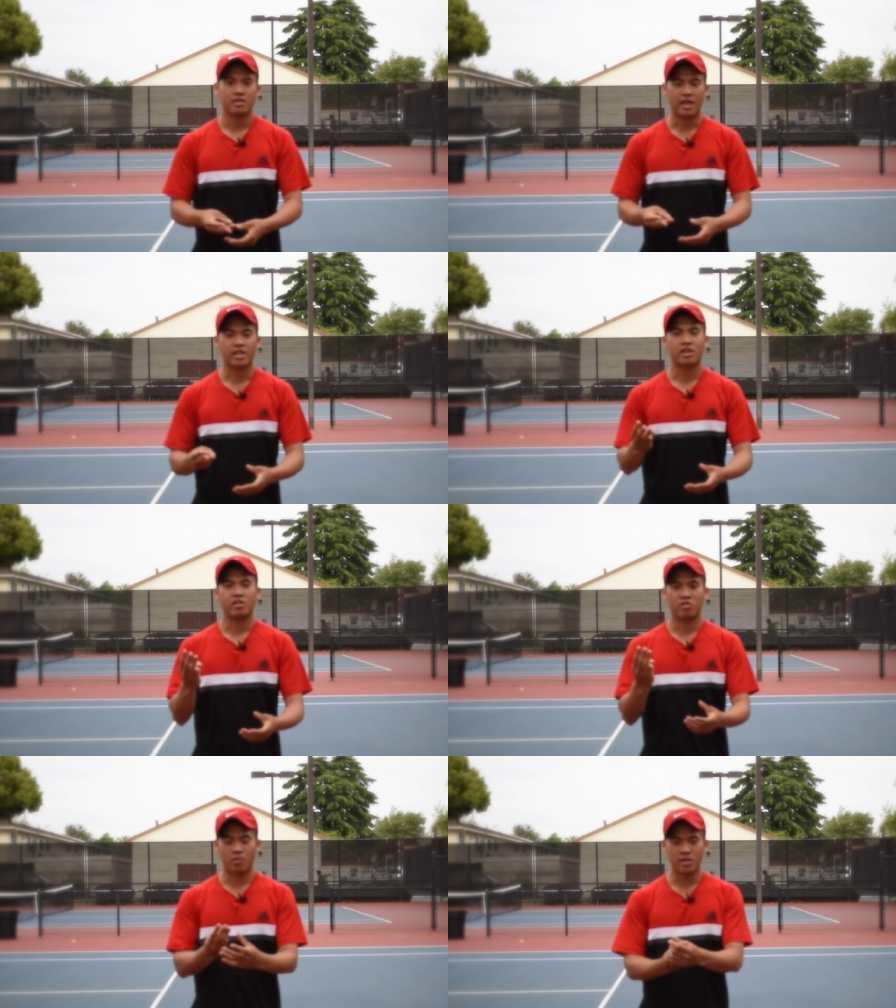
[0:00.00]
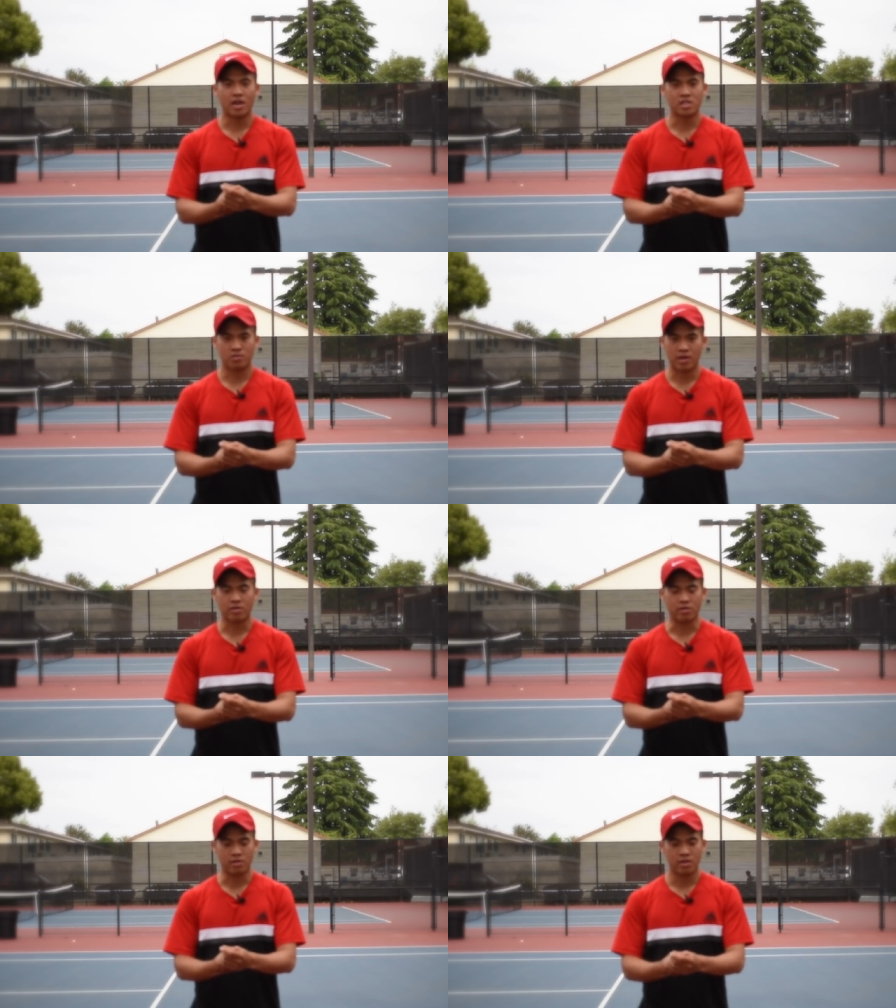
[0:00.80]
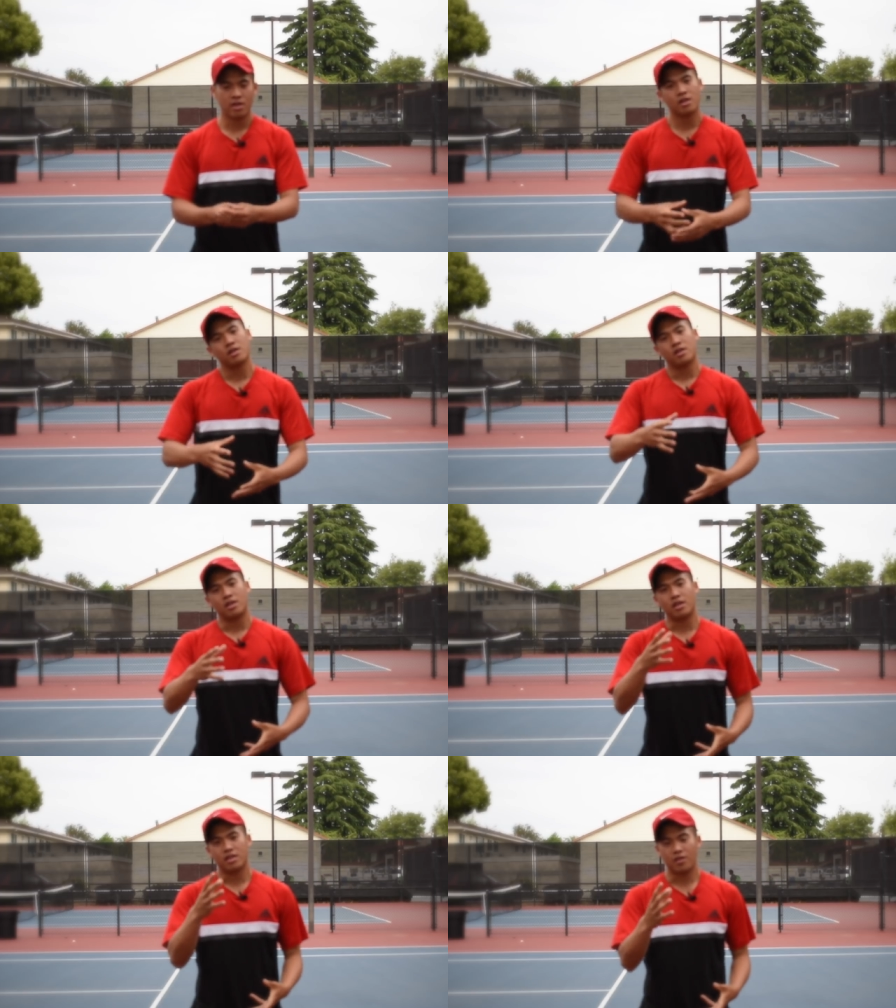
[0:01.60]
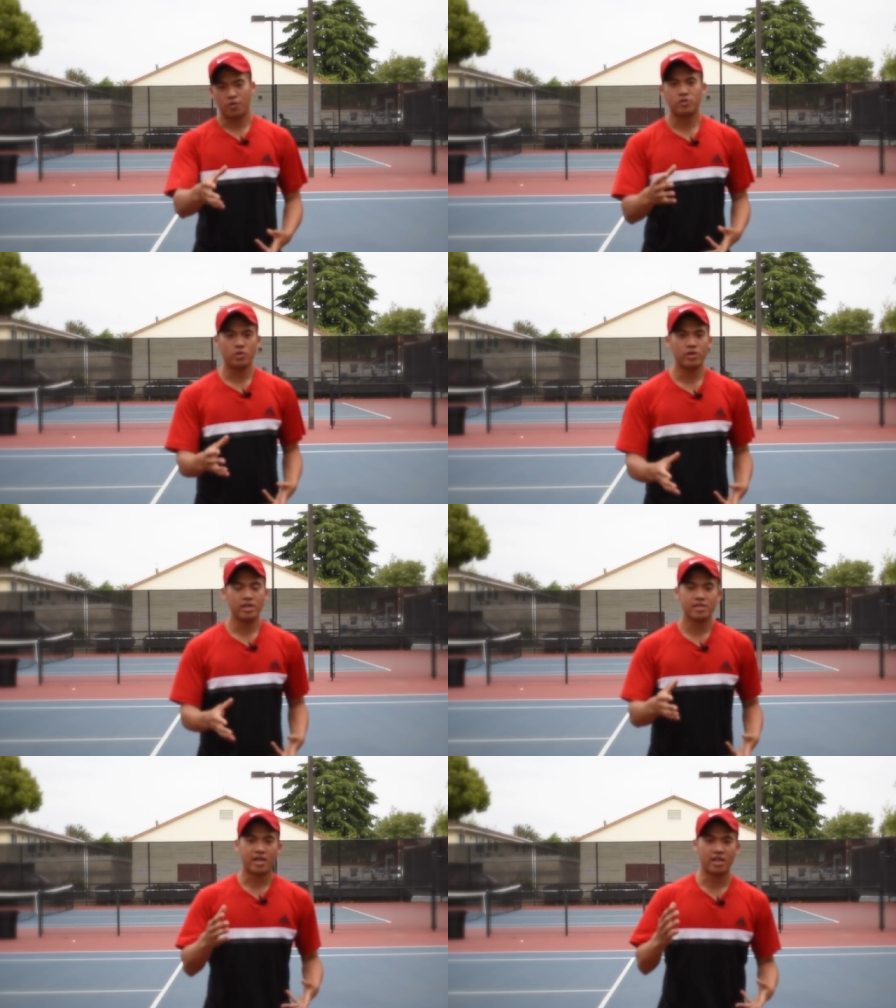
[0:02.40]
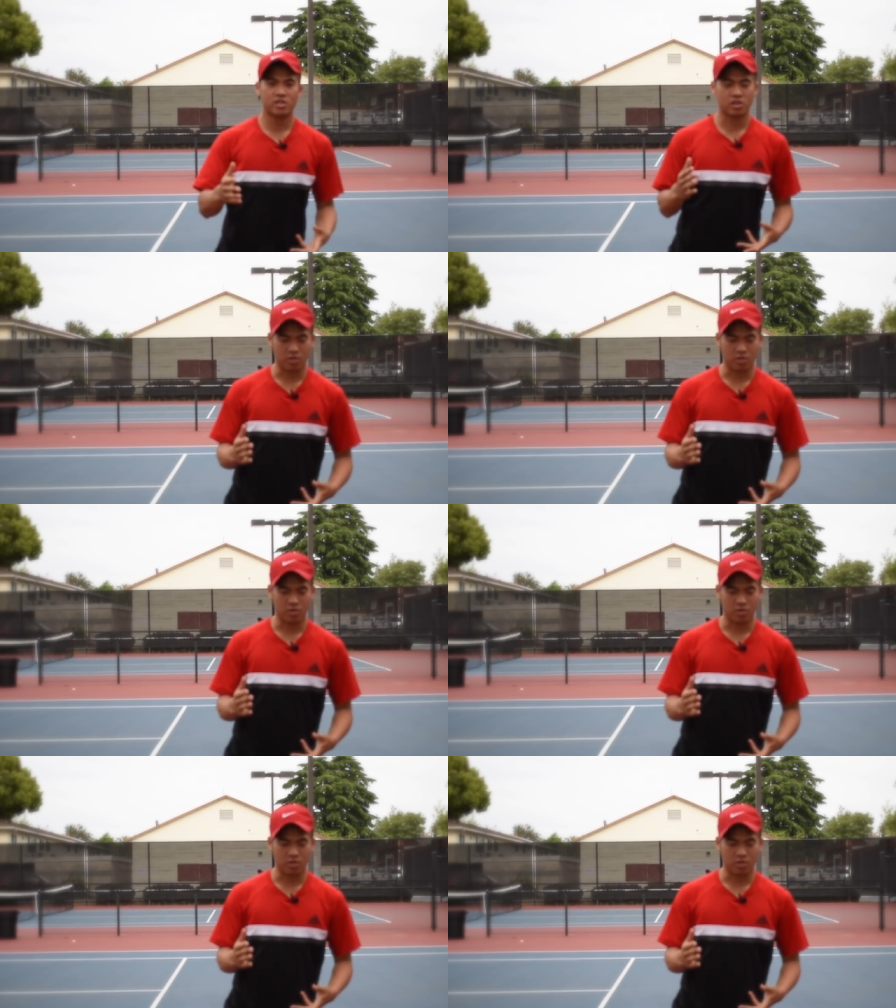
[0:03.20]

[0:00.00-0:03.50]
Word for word: like your win-loss record, if you're doing tennis